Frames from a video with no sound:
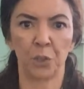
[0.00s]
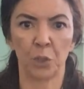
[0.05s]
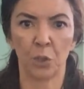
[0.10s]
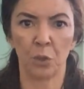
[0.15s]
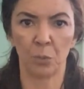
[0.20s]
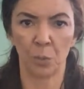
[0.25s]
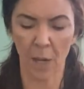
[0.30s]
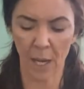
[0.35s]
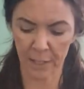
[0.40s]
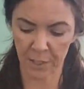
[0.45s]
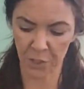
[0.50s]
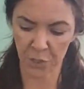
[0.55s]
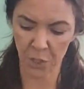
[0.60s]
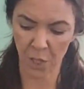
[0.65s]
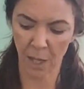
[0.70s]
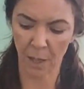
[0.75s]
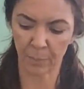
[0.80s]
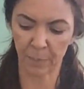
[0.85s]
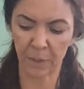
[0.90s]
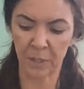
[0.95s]
the karate
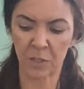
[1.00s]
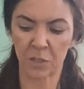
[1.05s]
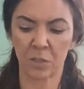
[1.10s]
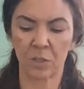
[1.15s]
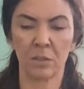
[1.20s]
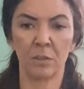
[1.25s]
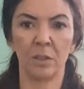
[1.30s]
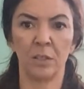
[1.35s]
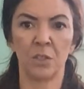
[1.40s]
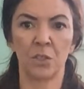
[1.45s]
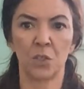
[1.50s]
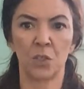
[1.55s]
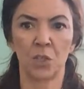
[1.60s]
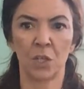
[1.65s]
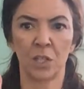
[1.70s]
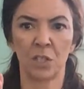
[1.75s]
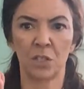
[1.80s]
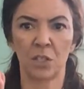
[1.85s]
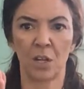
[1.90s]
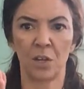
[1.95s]
chop. It's
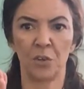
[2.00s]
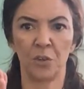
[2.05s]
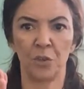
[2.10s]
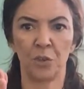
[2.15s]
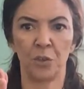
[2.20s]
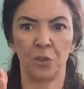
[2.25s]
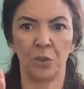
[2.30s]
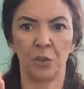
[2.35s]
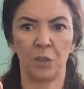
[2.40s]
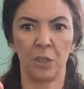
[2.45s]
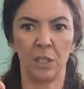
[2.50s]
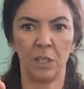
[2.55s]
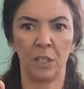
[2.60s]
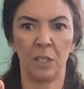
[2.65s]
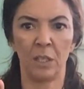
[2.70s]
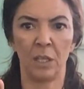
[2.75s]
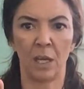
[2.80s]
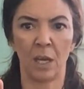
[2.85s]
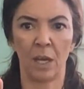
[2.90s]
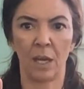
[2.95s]
just under
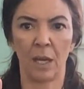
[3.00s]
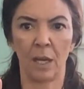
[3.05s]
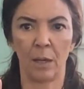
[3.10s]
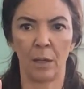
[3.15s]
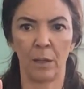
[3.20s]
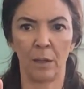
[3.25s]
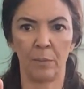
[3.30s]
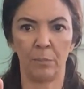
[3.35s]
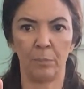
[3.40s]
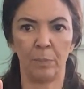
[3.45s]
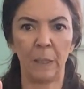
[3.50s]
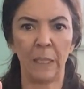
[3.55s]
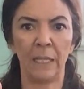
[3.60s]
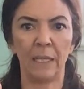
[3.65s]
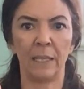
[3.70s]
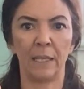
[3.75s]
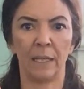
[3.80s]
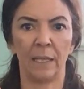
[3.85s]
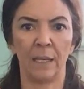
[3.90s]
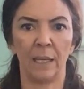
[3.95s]
the
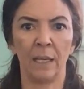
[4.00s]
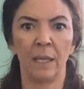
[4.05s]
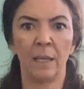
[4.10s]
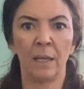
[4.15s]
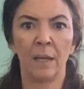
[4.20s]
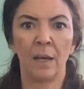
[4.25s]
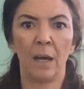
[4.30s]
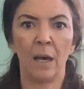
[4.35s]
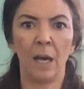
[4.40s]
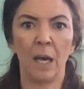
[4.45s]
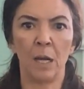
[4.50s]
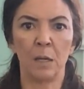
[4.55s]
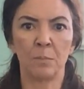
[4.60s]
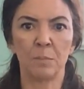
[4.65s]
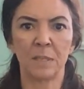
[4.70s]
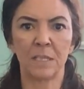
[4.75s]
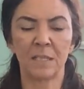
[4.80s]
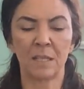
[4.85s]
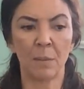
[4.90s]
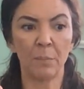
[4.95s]
pinky.
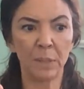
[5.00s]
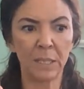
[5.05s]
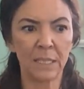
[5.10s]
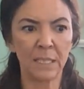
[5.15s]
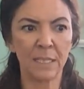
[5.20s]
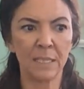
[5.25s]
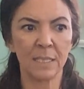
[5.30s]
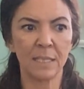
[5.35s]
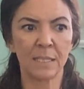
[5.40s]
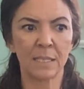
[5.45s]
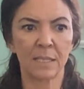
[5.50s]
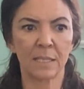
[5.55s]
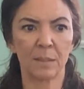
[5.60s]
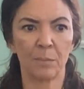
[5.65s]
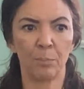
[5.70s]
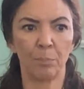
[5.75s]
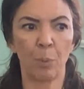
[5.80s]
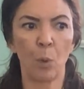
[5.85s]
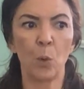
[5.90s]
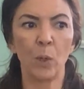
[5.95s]
Some of these
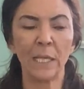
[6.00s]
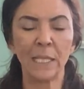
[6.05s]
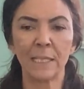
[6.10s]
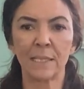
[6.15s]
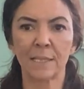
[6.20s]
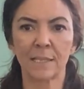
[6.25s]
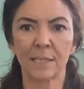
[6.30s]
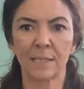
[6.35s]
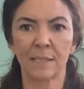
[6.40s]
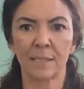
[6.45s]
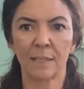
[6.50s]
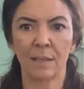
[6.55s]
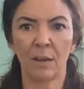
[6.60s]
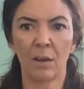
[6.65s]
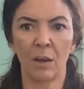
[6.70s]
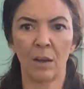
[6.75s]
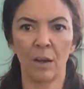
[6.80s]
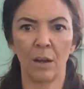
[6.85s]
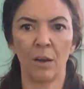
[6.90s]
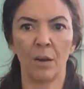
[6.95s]
points
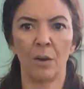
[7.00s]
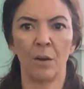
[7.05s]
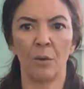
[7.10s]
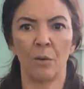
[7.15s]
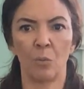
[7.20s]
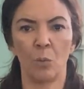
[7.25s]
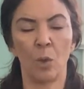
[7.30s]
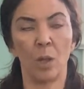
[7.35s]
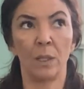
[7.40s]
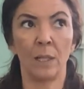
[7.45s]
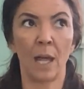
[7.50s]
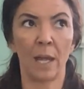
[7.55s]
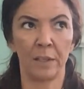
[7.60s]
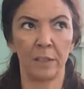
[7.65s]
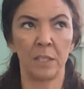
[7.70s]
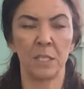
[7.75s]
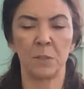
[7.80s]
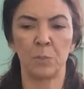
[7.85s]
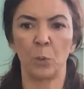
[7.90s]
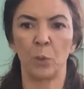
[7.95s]
are, well, a lot of
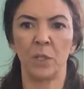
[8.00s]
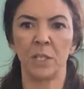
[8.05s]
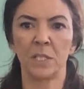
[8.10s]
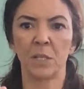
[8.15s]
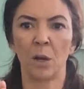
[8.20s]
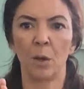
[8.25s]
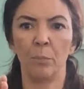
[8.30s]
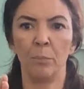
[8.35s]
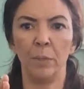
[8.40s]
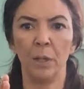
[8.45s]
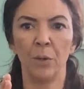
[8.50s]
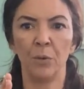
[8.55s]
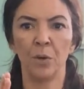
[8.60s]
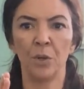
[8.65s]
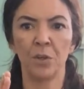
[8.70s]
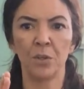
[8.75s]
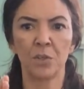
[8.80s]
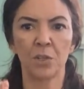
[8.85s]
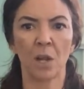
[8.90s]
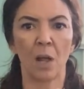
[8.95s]
these points are
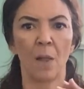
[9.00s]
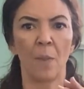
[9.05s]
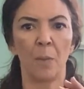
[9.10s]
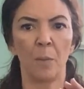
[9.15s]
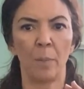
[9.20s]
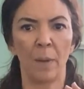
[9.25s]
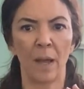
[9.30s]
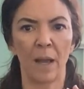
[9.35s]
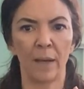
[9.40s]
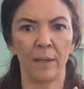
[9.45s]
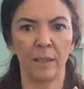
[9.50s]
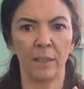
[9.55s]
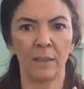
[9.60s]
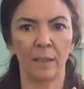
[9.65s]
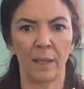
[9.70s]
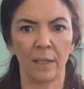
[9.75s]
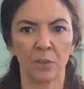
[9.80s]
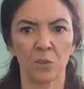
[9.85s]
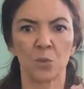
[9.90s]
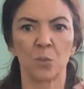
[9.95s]
mirrored on the body.
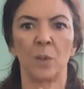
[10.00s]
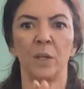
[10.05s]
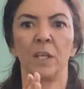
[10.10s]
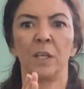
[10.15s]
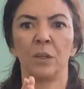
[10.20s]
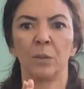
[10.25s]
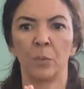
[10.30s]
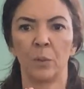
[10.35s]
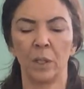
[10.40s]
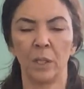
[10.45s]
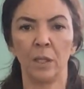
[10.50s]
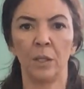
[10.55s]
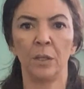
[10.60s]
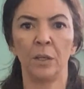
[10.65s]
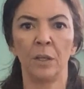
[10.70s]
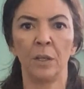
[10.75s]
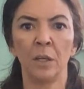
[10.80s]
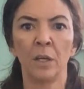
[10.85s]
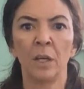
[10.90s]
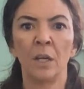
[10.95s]
Like there's one here, one
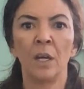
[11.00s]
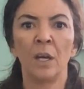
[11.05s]
here.